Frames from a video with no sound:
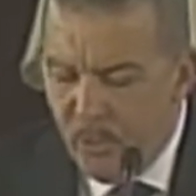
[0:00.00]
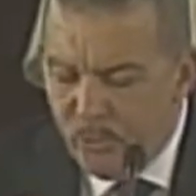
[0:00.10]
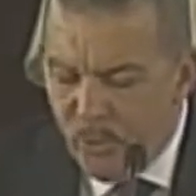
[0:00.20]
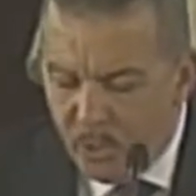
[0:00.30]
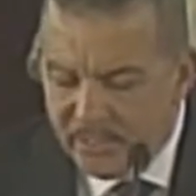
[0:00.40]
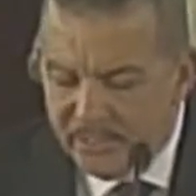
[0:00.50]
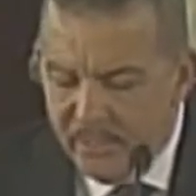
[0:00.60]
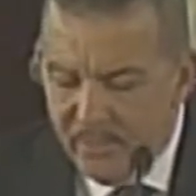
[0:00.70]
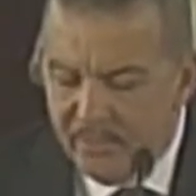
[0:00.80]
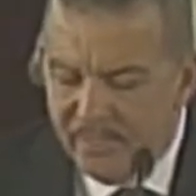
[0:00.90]

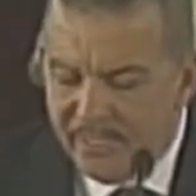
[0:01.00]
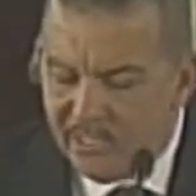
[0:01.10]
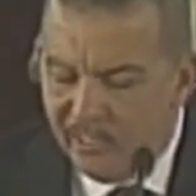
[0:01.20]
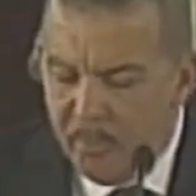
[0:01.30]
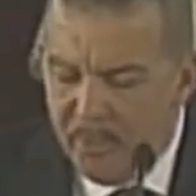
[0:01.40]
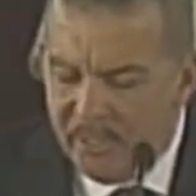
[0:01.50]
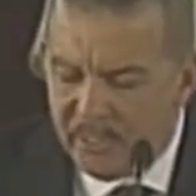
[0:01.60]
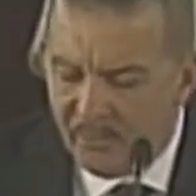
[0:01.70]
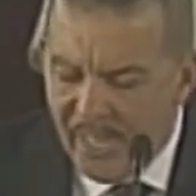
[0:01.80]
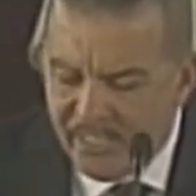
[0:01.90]
foster this Caribbean
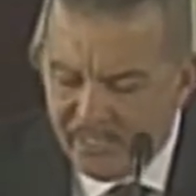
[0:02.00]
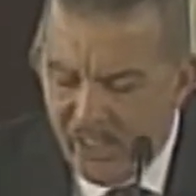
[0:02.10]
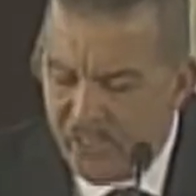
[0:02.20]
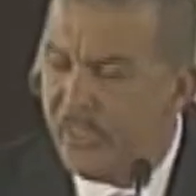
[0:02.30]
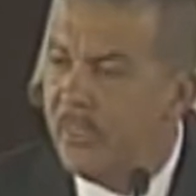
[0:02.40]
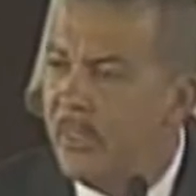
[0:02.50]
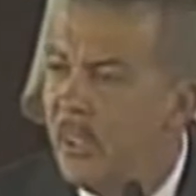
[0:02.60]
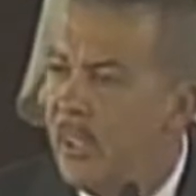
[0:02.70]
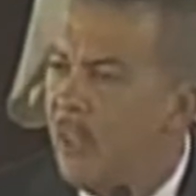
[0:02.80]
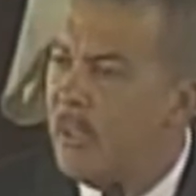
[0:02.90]
civilization
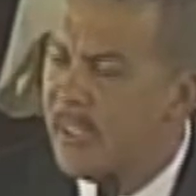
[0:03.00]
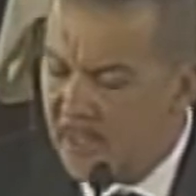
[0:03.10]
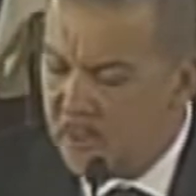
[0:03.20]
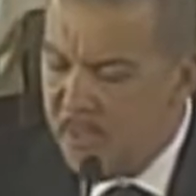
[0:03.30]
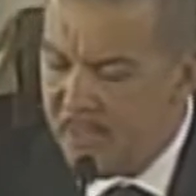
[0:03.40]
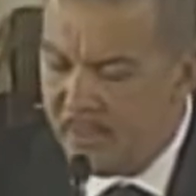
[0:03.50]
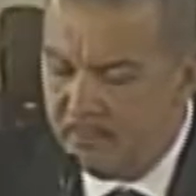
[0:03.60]
of which I speak.